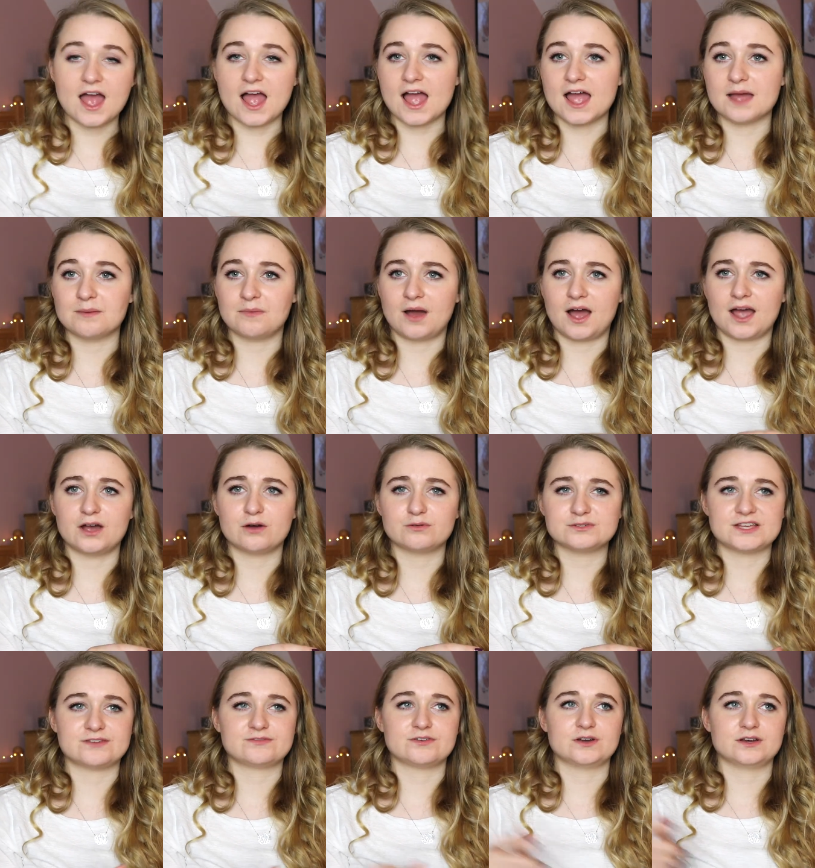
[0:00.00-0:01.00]
Um, I
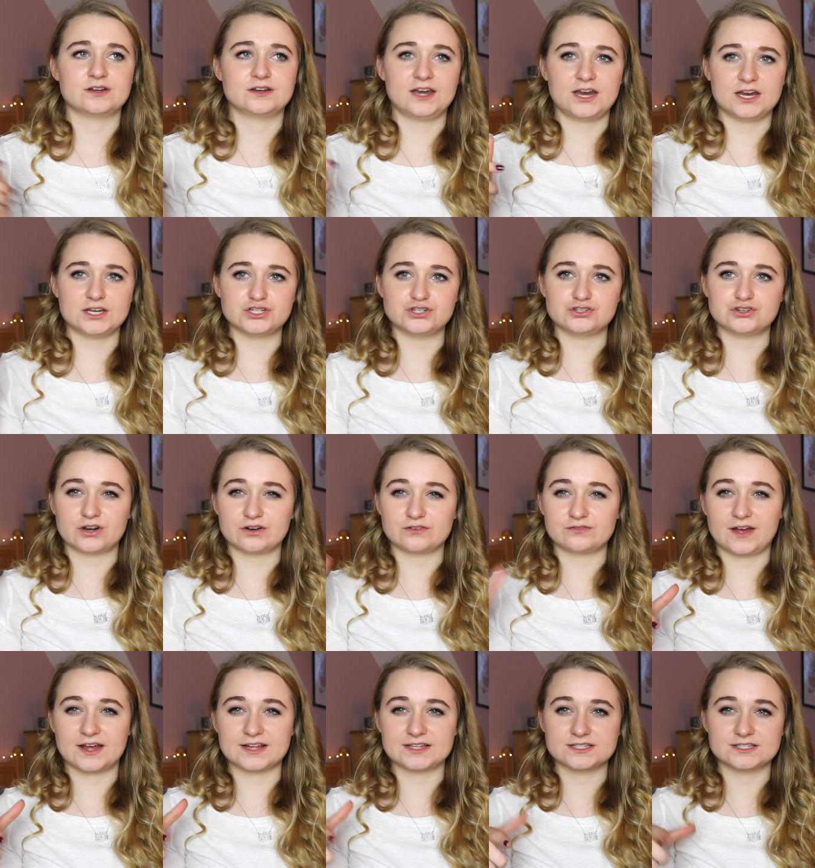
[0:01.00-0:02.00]
always have an issue trying to
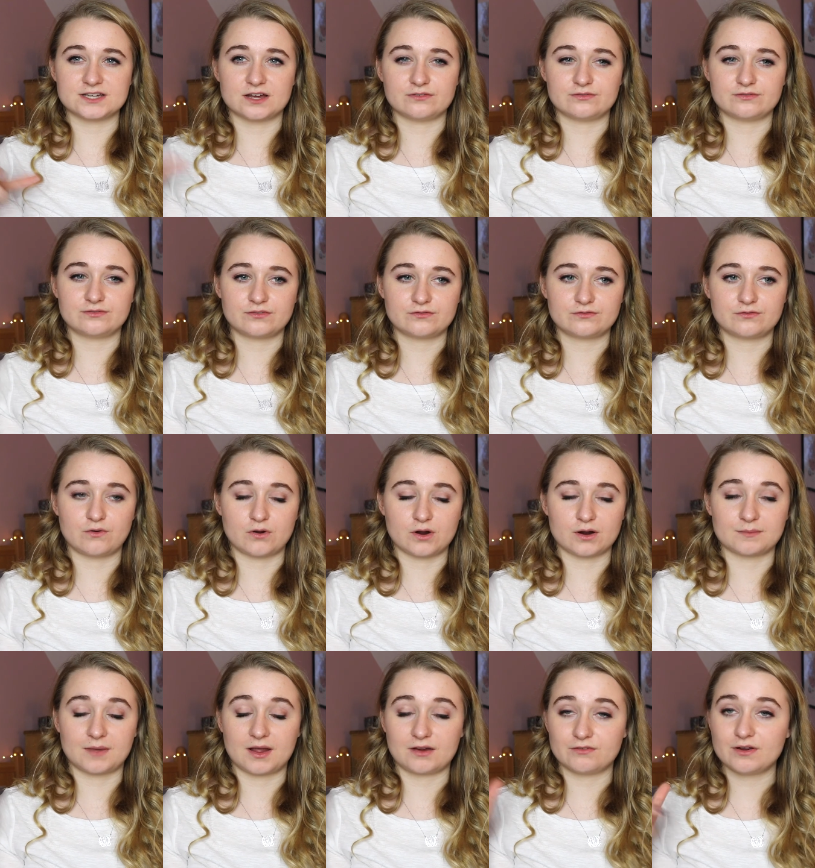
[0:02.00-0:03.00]
find stuff
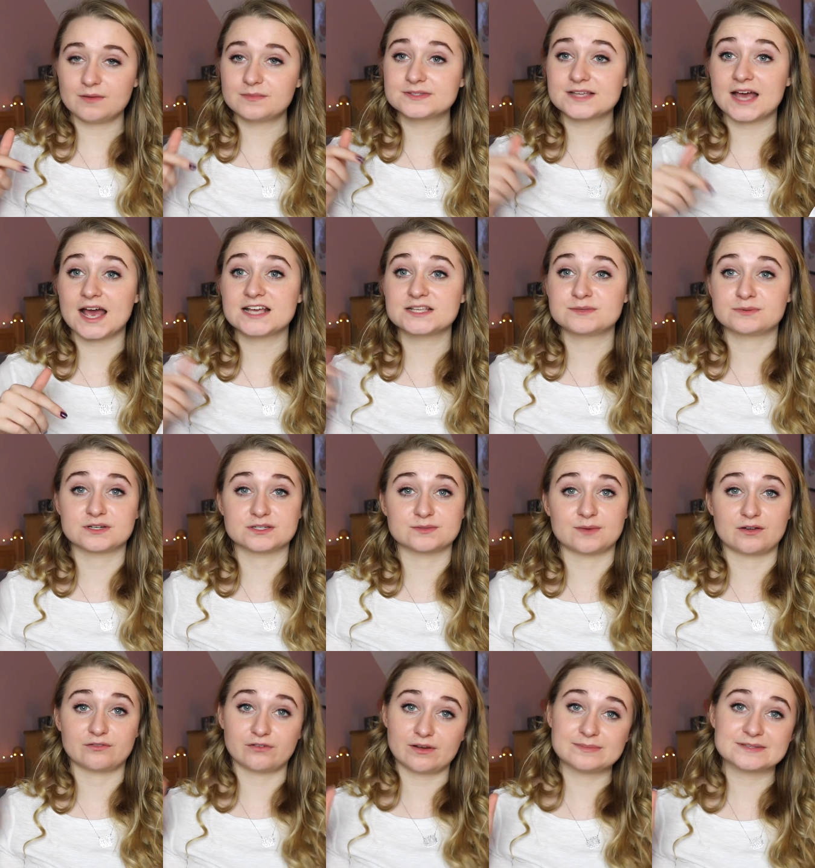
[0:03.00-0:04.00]
for my rib size because
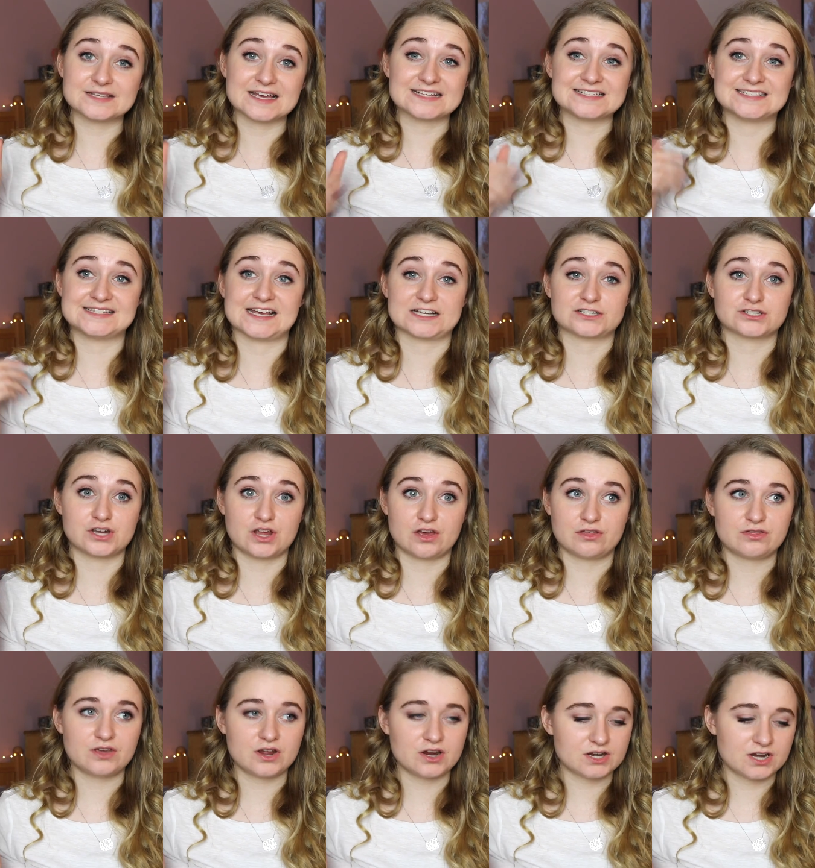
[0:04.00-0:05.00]
my rib size is actually a
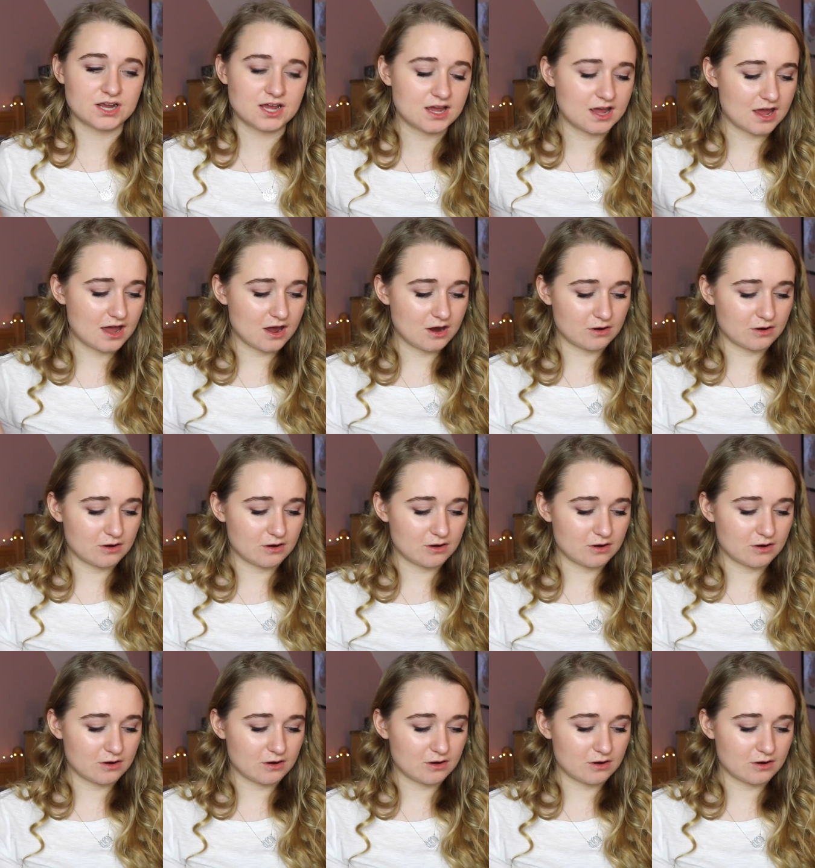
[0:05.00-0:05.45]
30,